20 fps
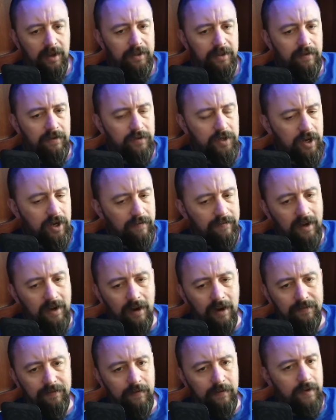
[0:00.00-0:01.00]
They've shoved
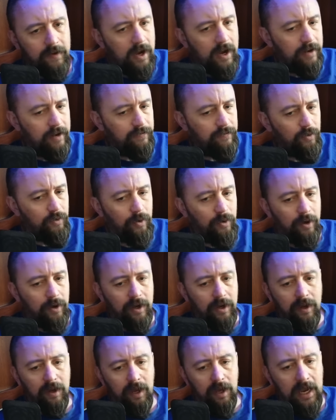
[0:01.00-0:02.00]
off. They've gone to
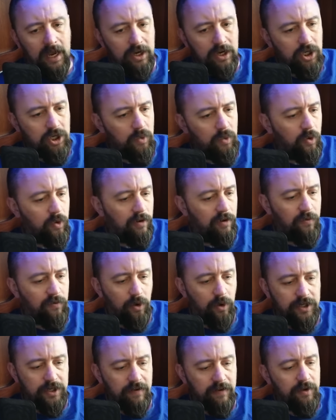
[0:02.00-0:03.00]
Florida. Aging
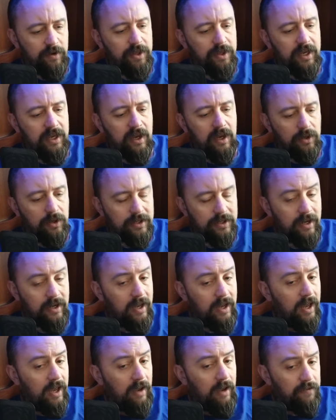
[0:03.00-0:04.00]
workforce, everything else.
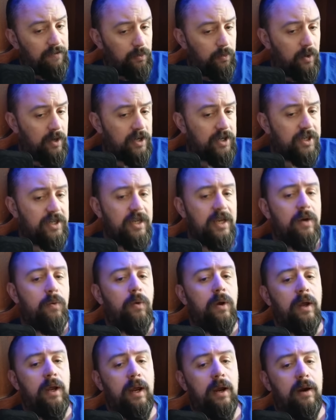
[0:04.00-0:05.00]
If you want to see an
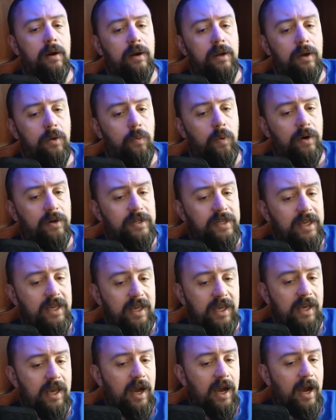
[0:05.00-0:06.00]
area where
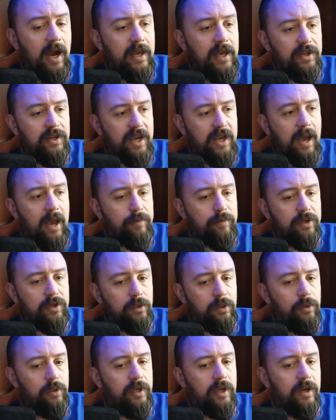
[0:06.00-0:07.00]
DEI is
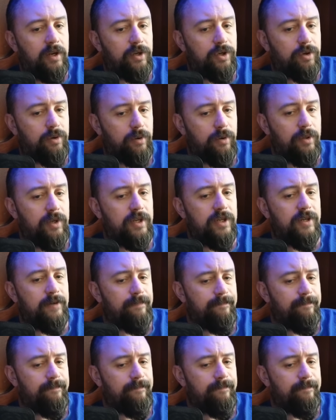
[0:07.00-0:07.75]
absolutely going to screw this,